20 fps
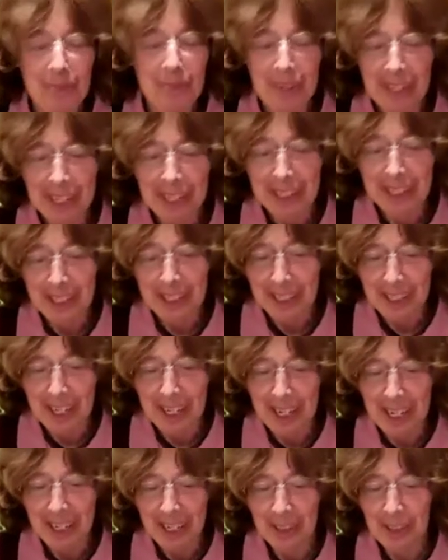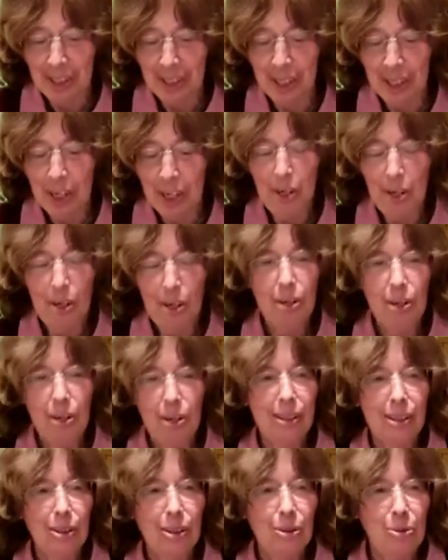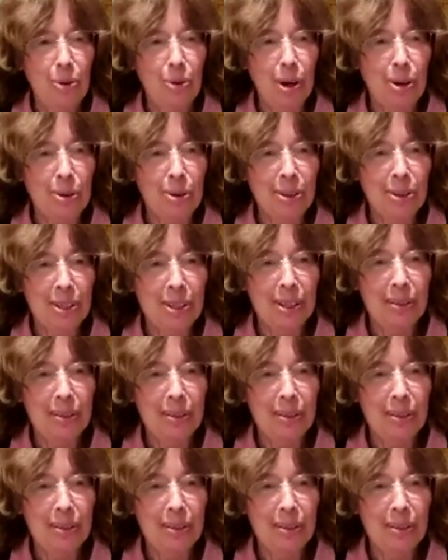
It says, quote,